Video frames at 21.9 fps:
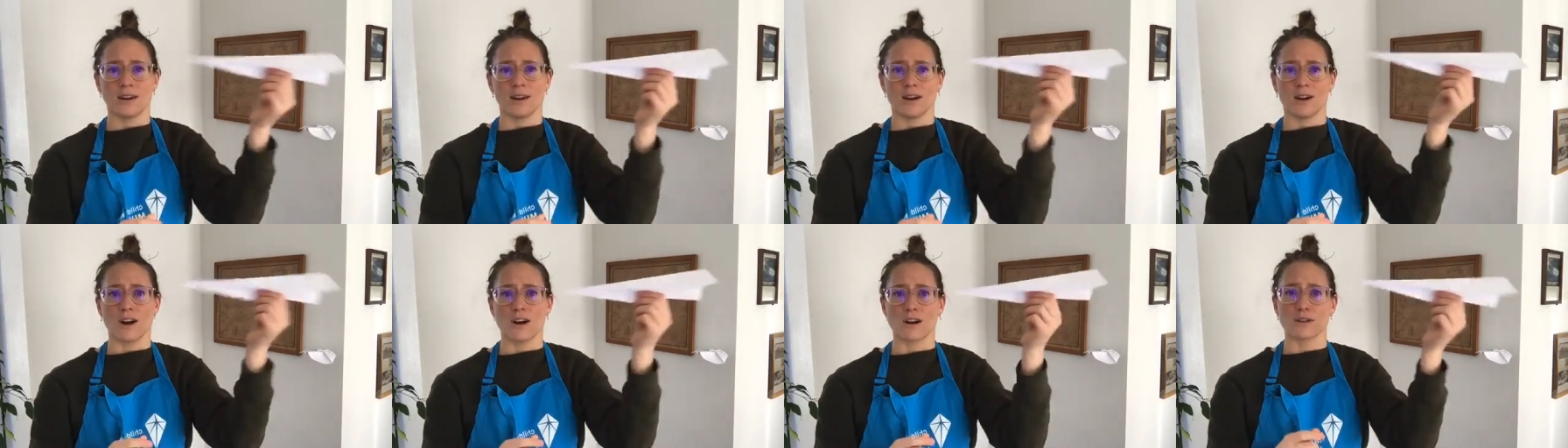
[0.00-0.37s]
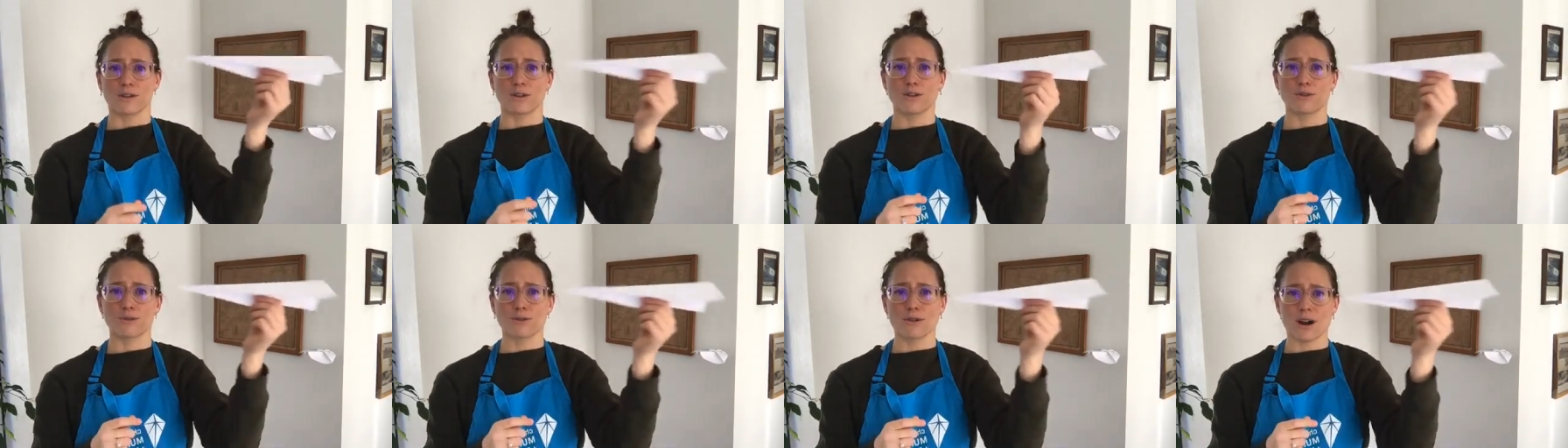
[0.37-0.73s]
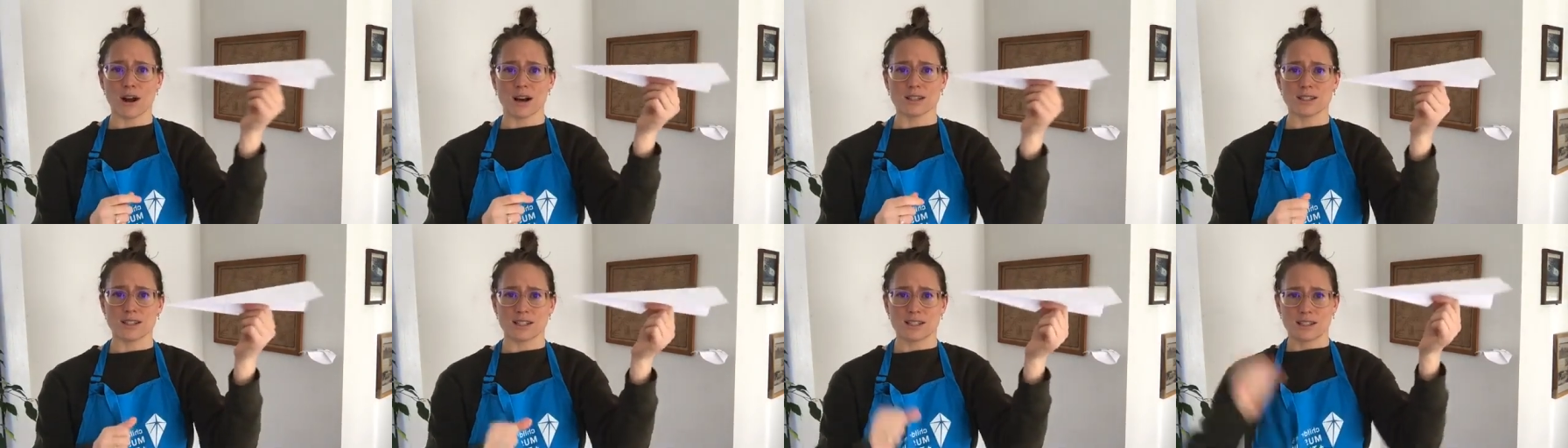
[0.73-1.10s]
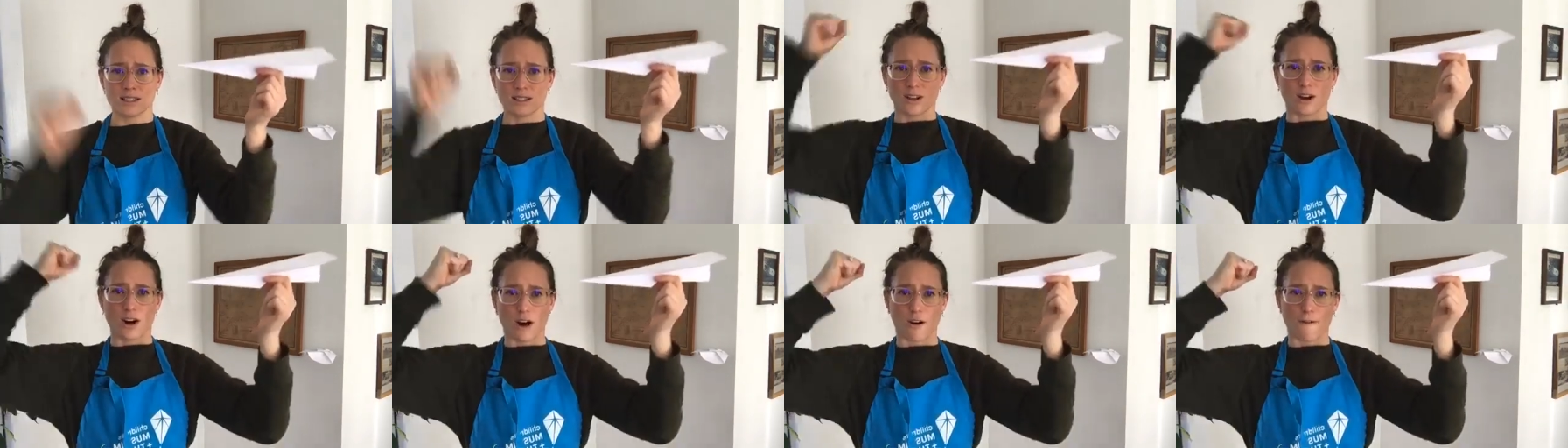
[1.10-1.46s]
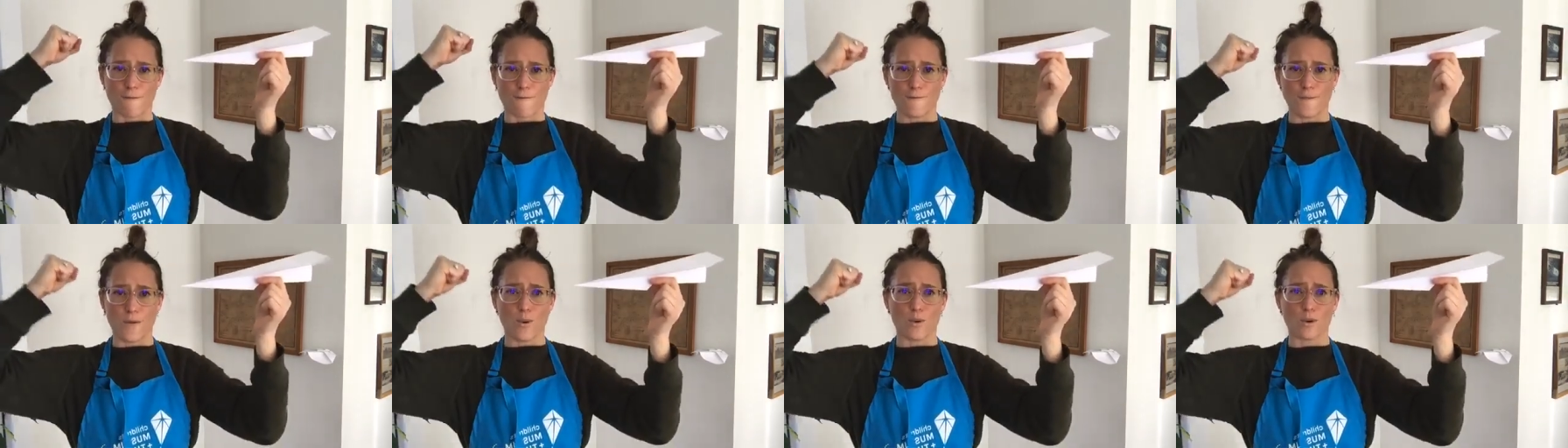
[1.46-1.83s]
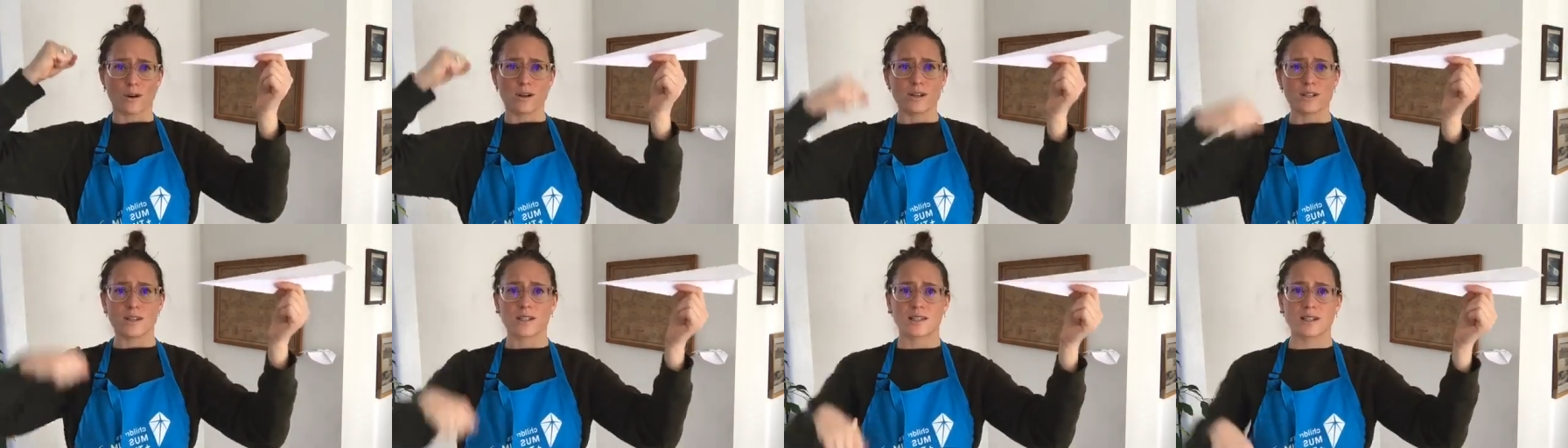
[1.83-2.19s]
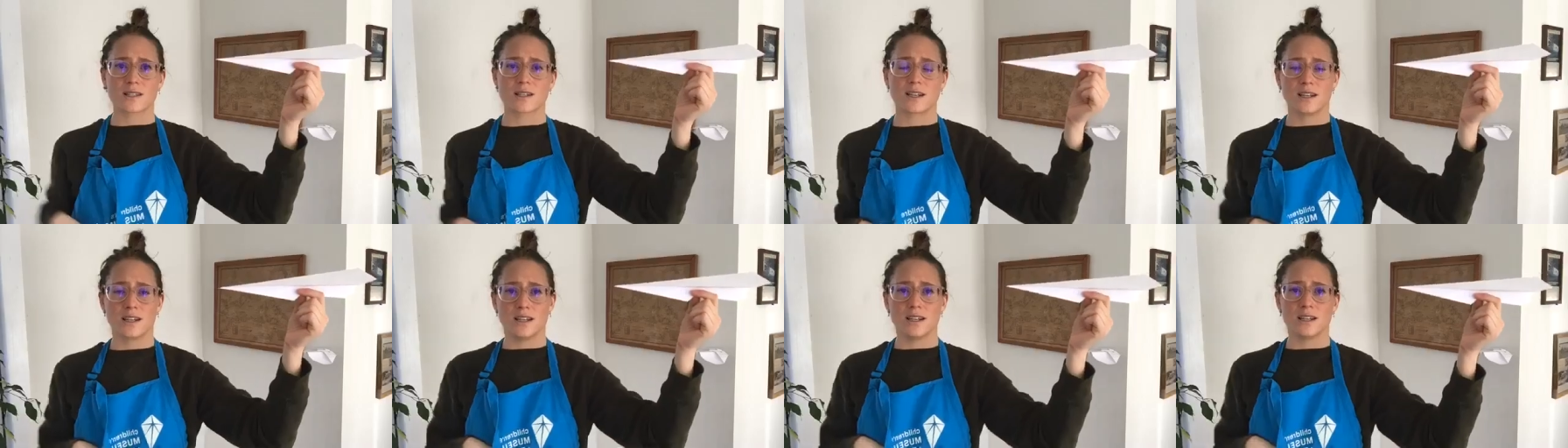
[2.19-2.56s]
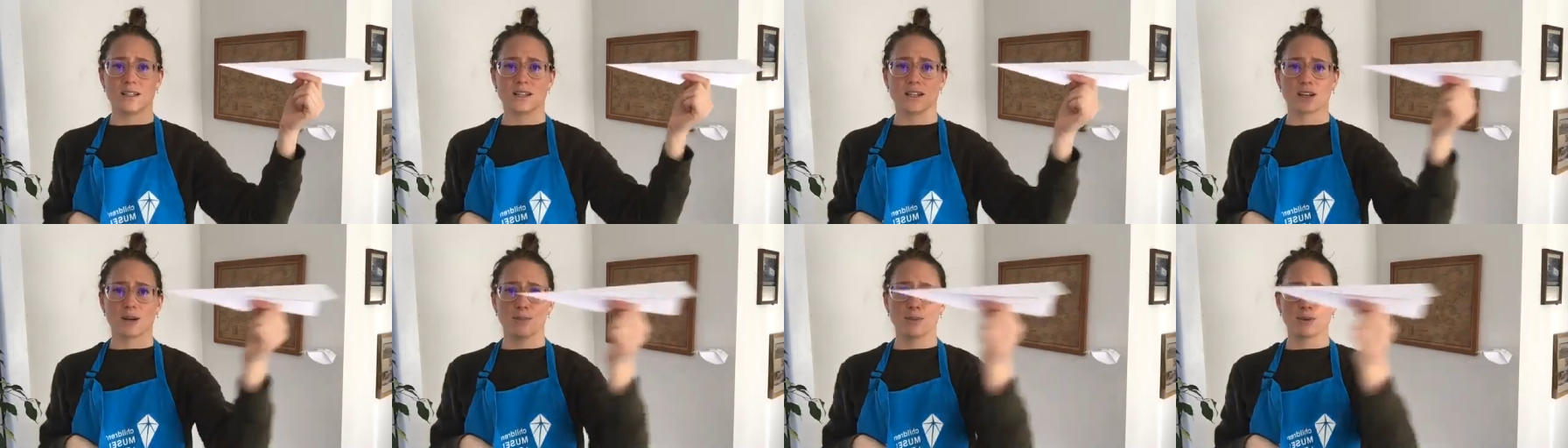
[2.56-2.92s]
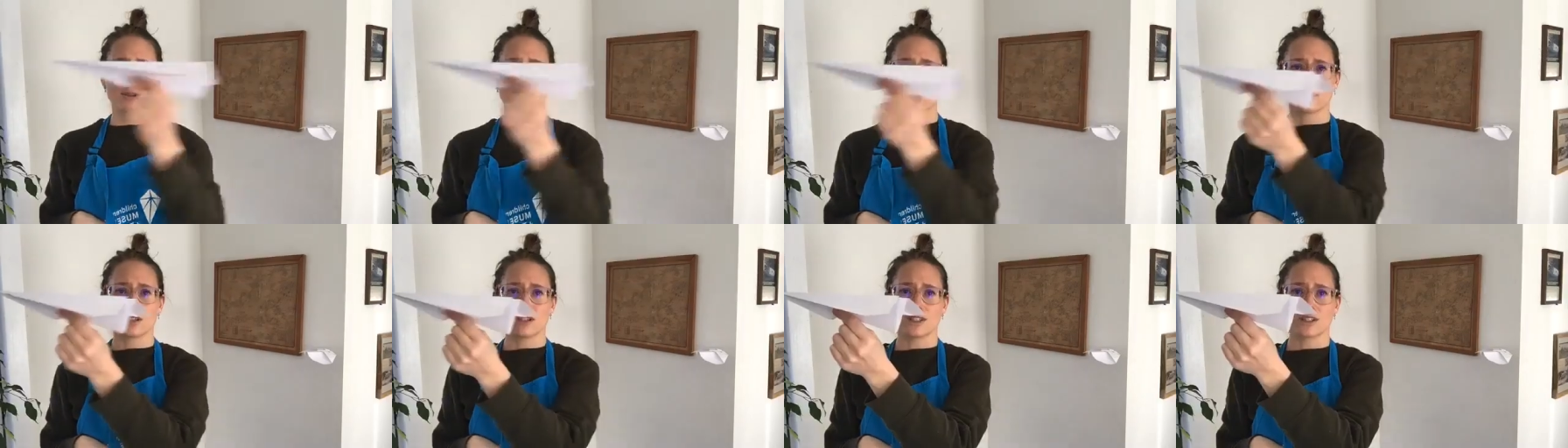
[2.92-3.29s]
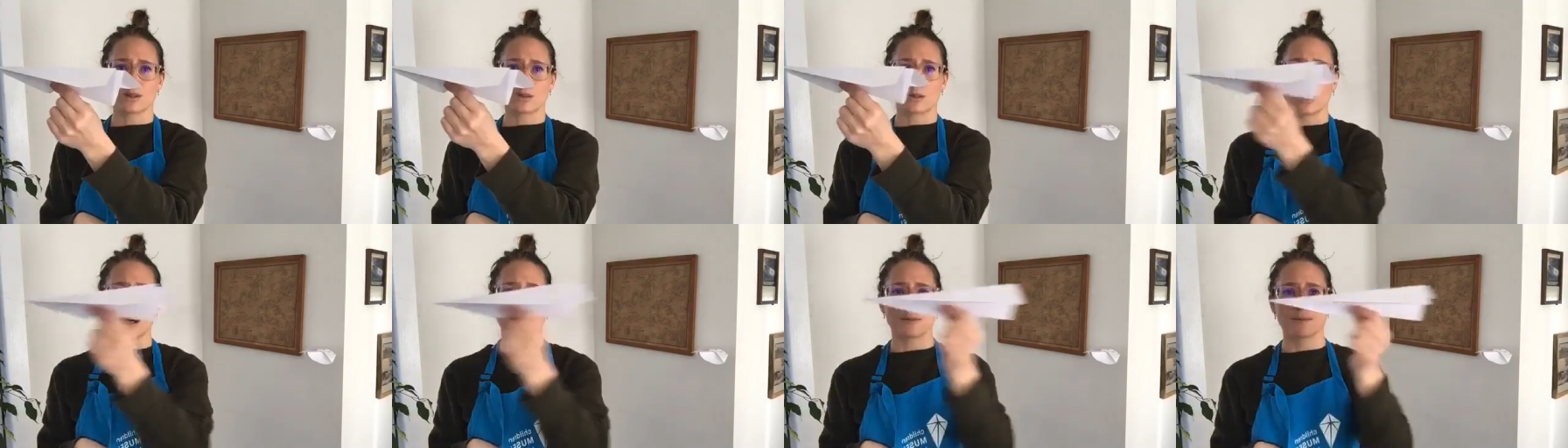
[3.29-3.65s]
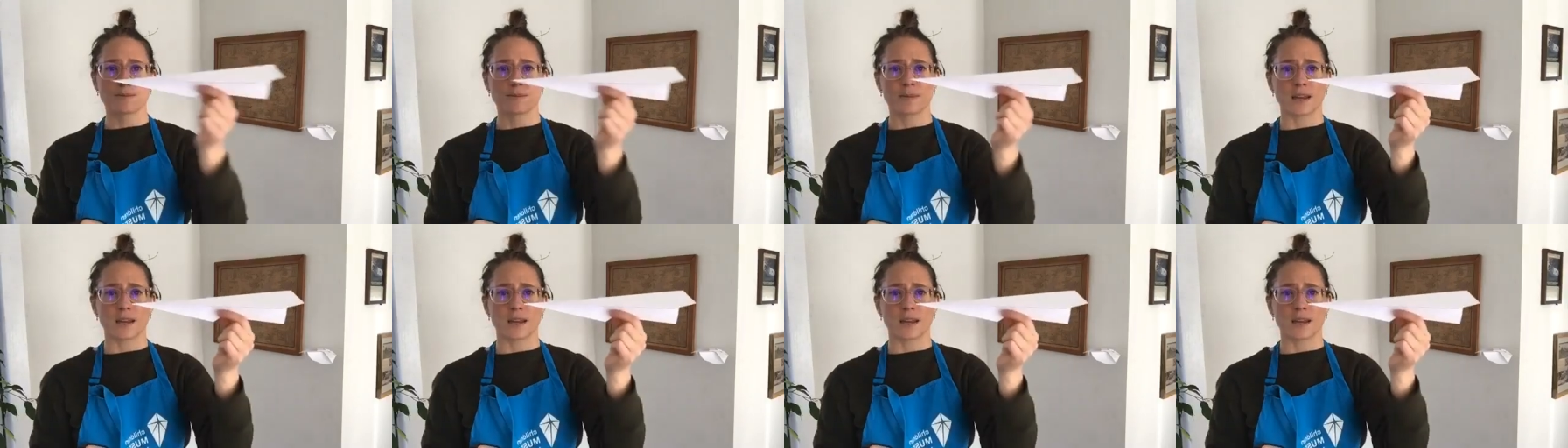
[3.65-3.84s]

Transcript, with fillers: Our thrust, our force, is gonna push it this way.